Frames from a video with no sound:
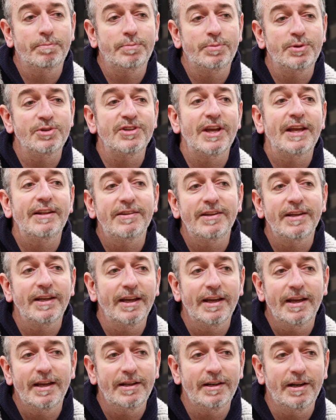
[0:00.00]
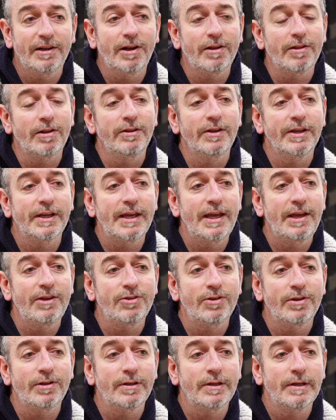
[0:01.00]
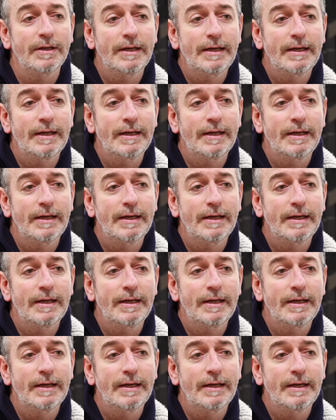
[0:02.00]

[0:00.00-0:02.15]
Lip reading: presenting it in another location.